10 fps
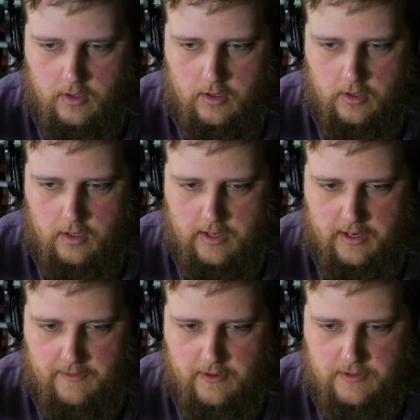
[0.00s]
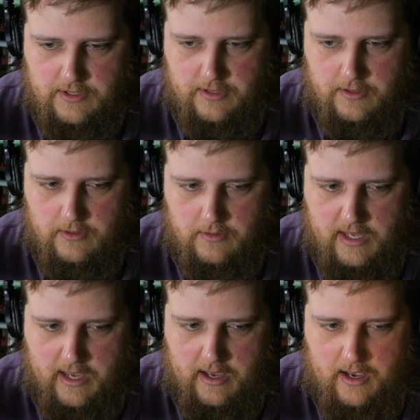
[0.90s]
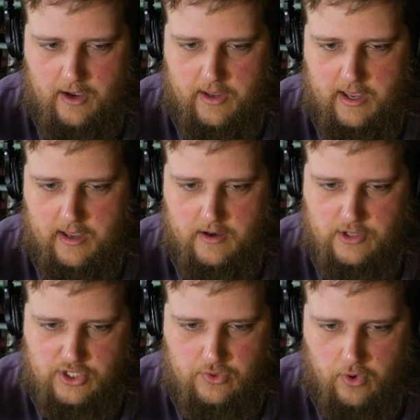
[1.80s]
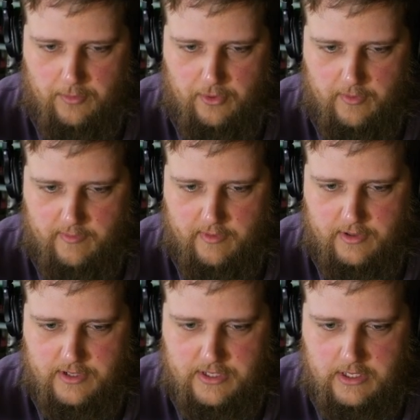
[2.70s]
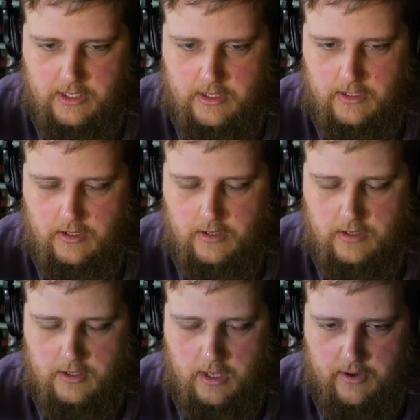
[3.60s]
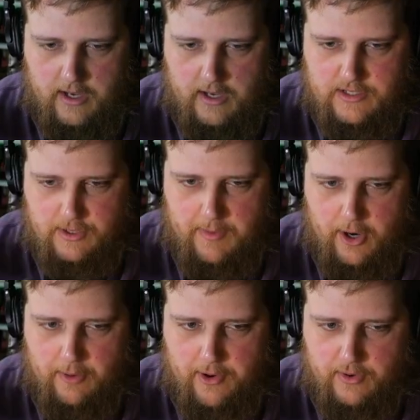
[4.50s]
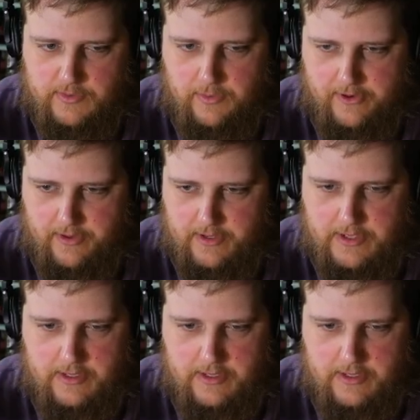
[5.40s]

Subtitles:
I did those two. Yeah, okay. Just normal and reverse. Okay, so mirror mode is pointless.